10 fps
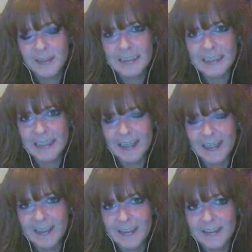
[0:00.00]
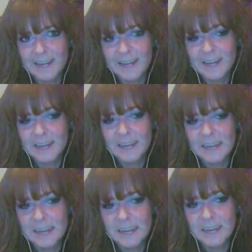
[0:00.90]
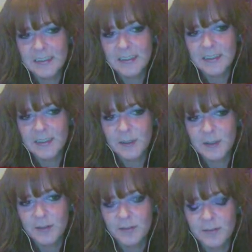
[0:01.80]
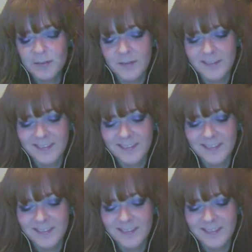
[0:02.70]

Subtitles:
(not speaking)